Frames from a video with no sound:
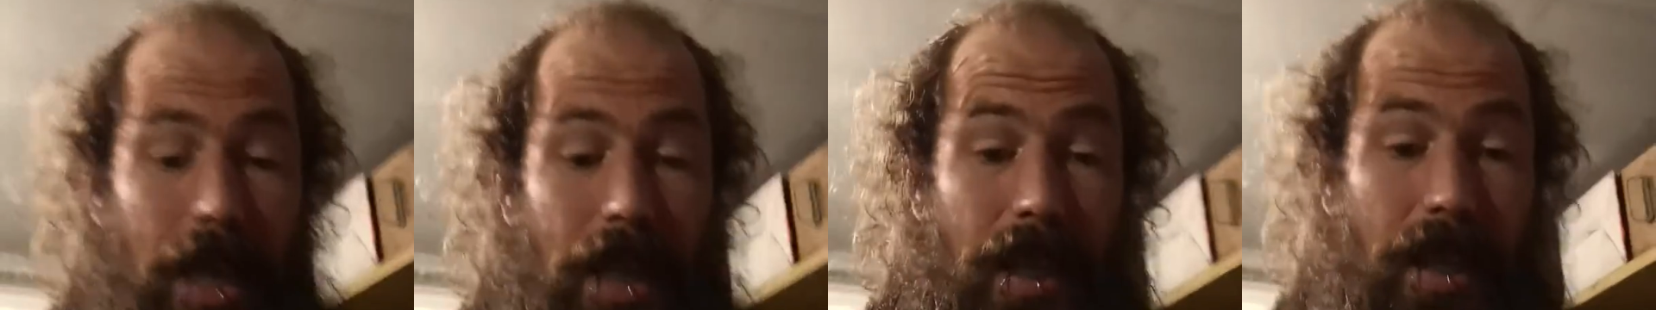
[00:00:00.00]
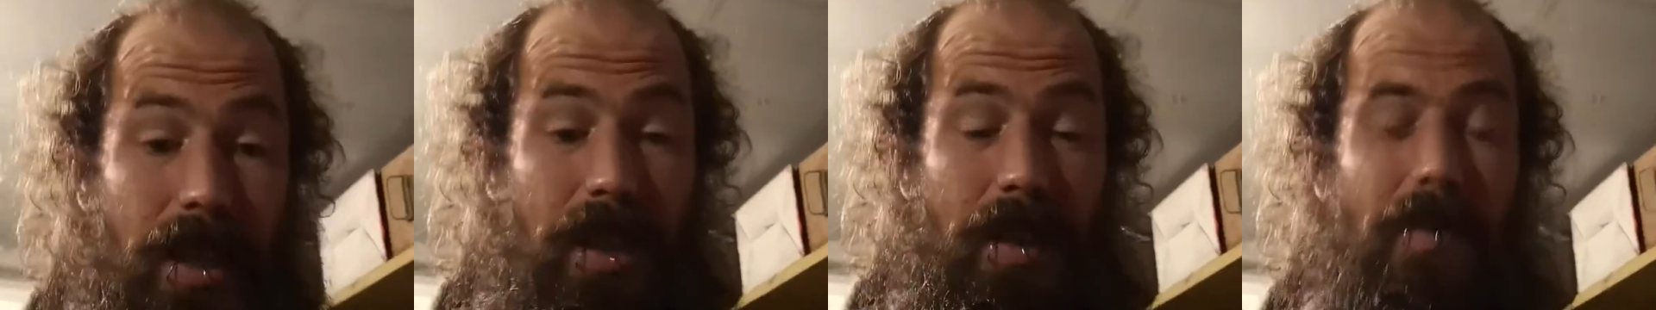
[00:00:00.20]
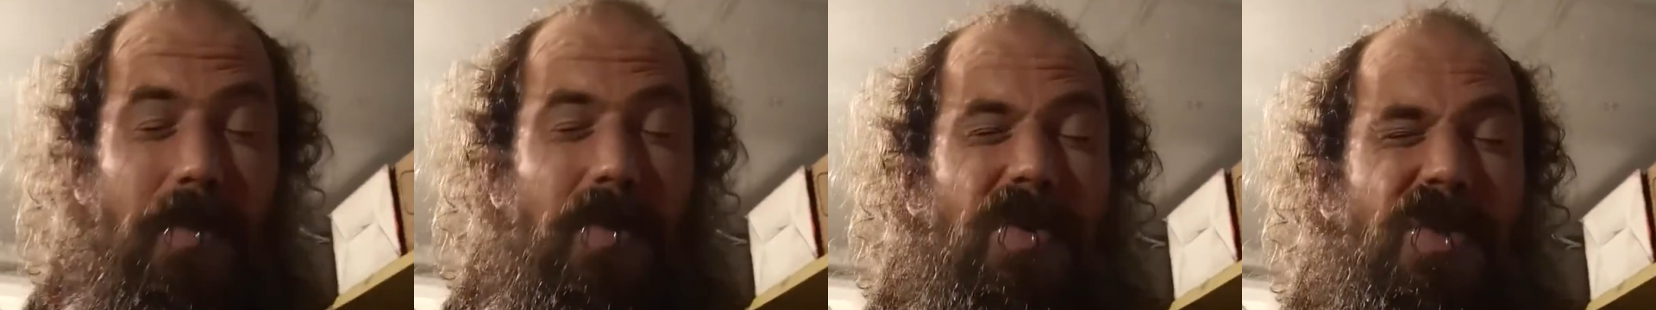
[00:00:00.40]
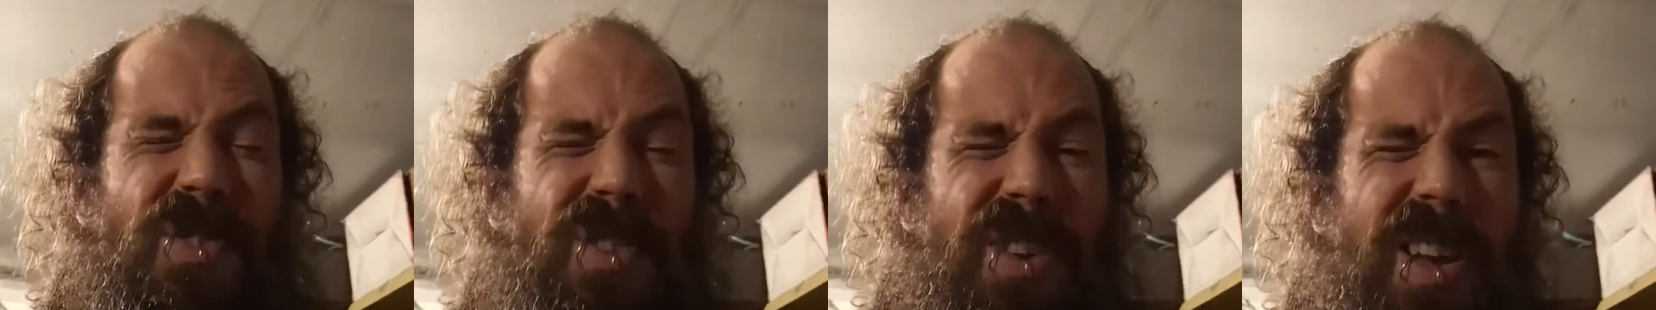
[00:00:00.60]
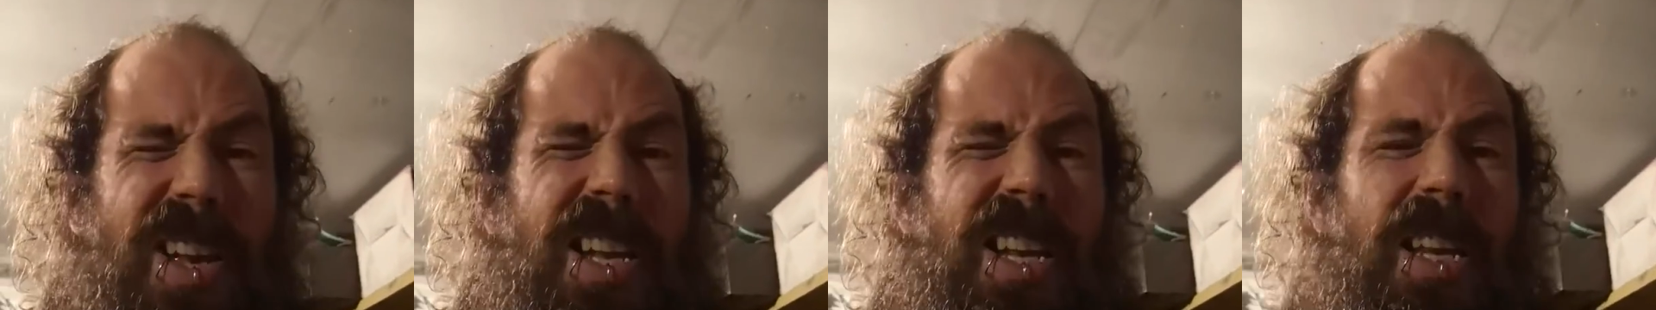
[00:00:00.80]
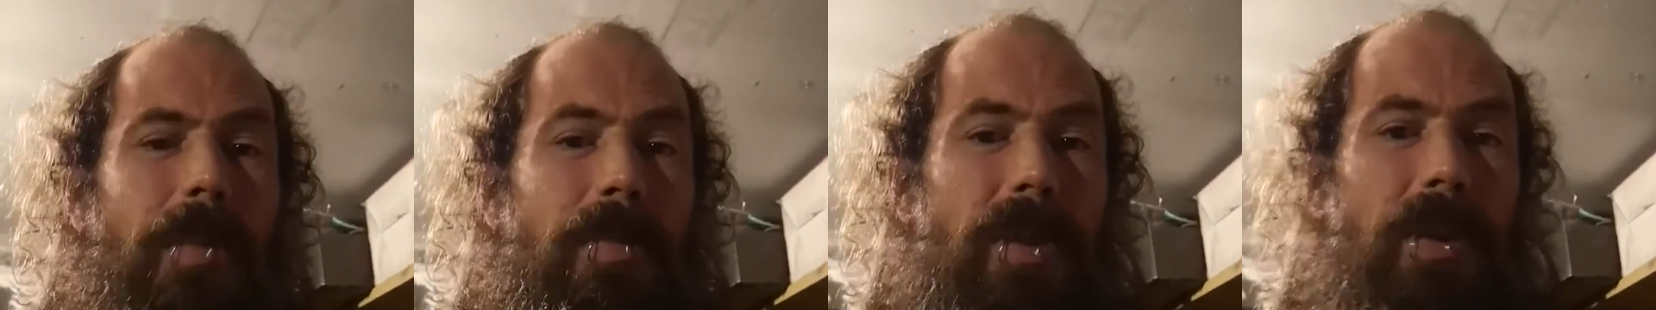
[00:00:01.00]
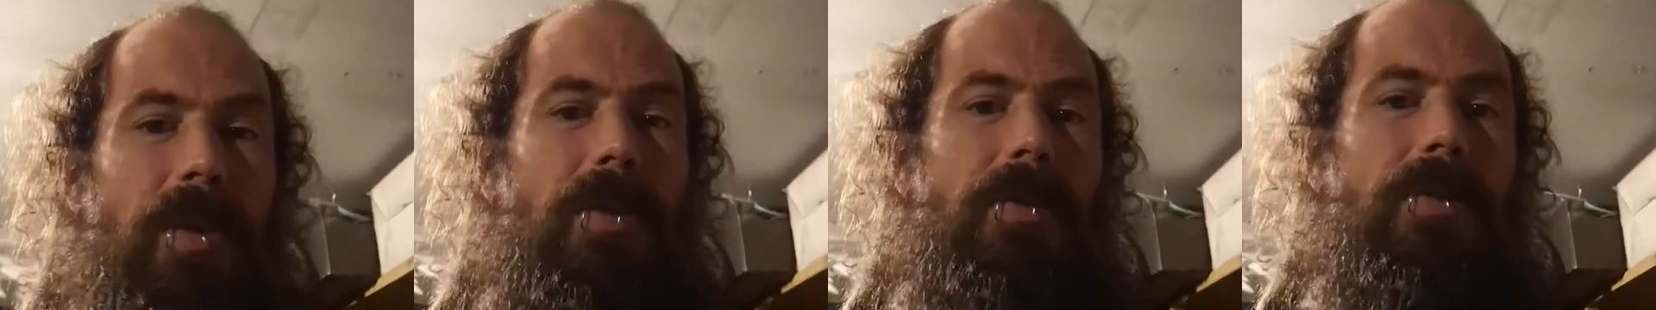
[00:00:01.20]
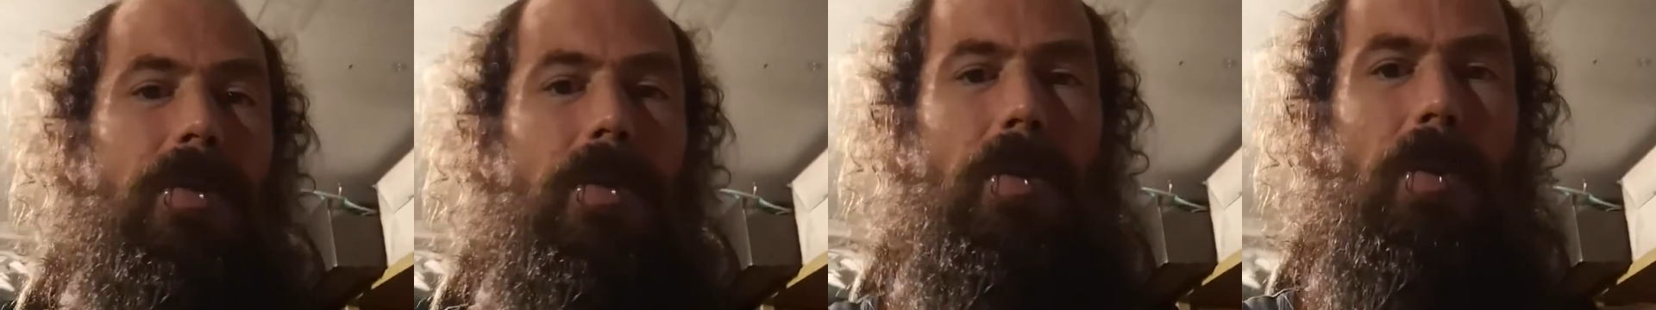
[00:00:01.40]
he does some really
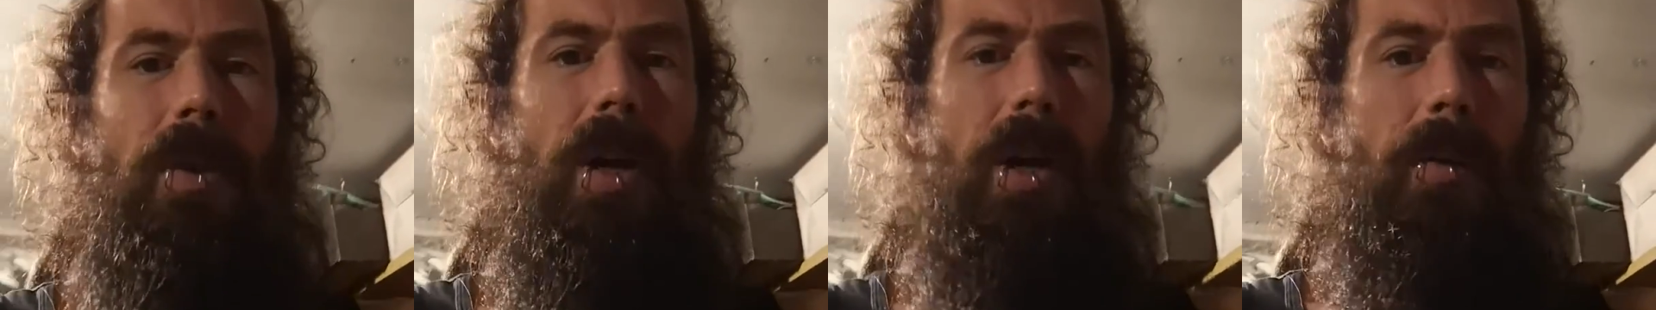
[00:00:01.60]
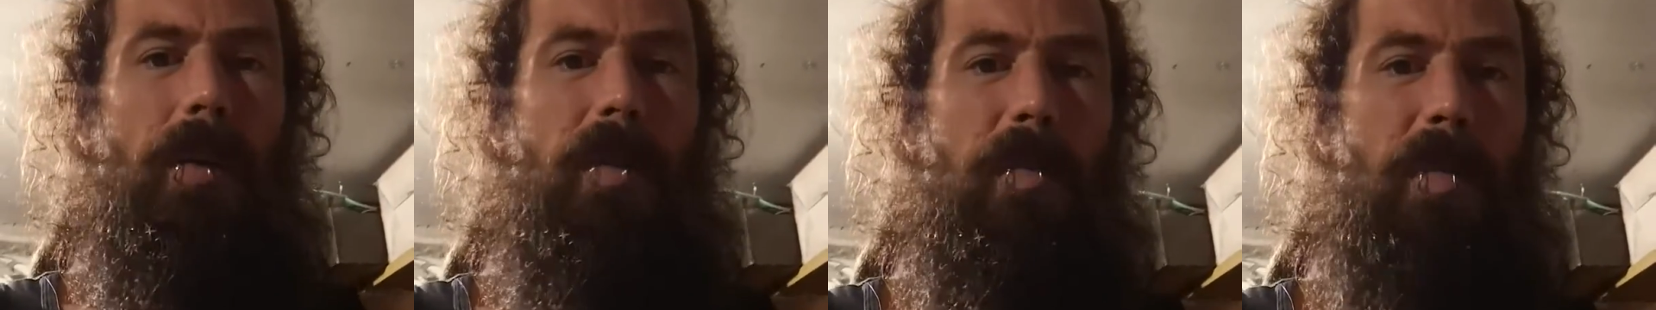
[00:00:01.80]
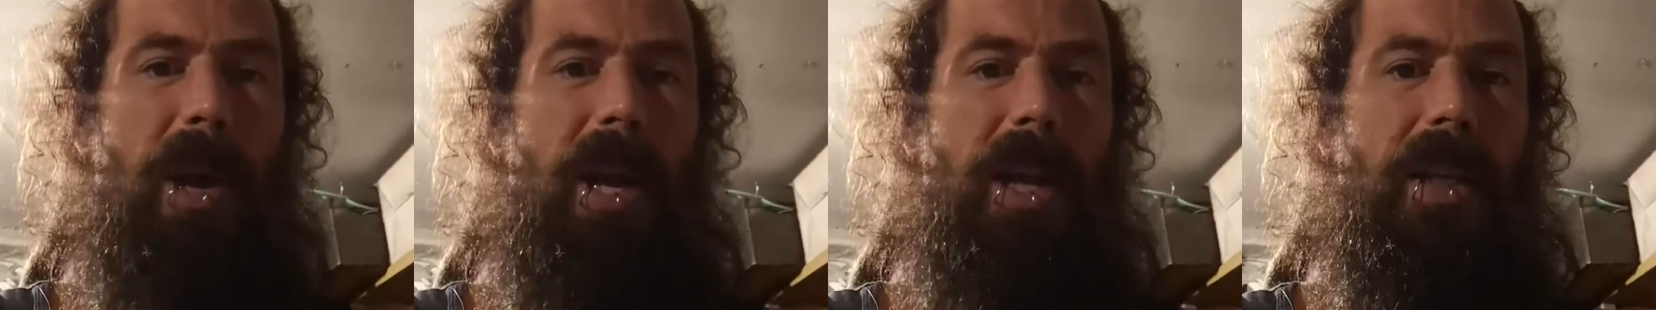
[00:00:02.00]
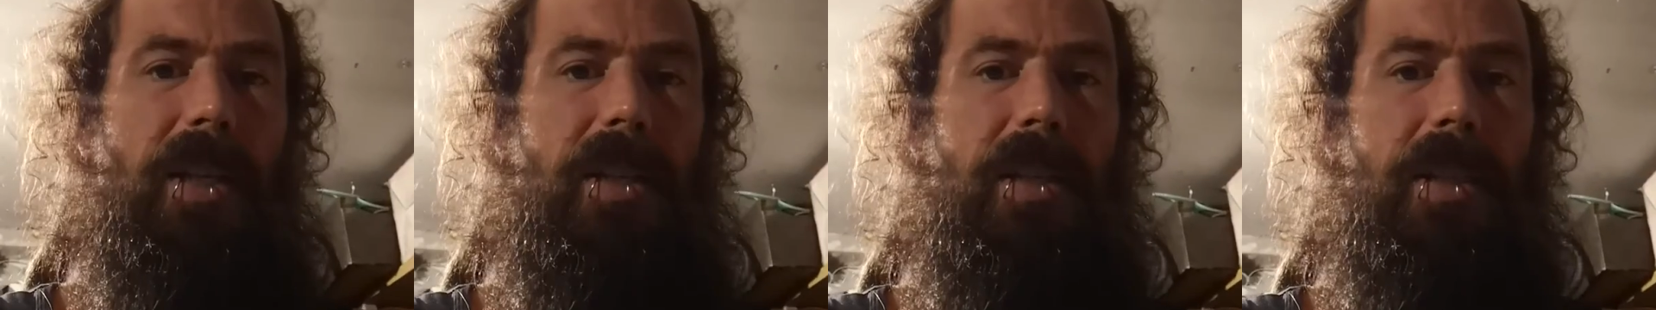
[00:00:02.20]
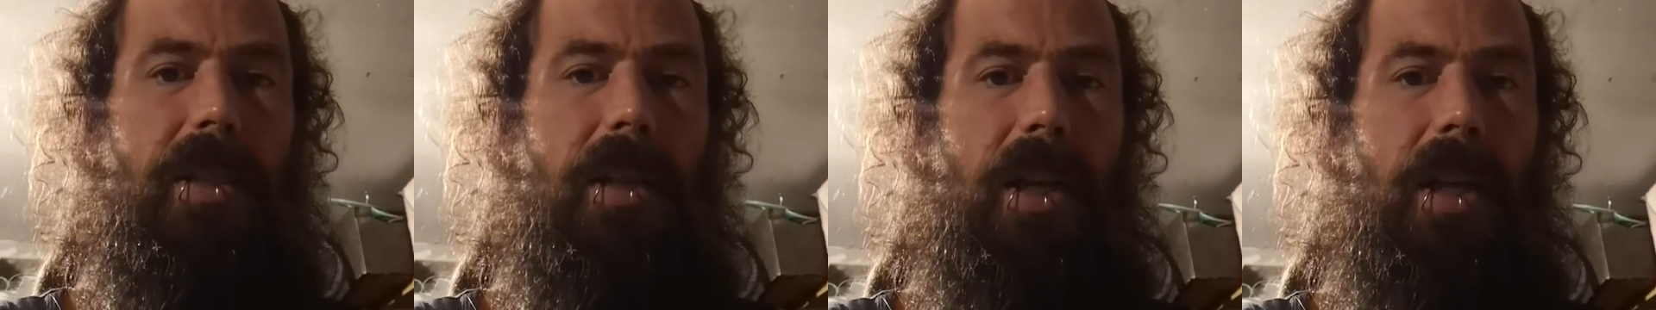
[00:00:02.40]
beautiful work with paints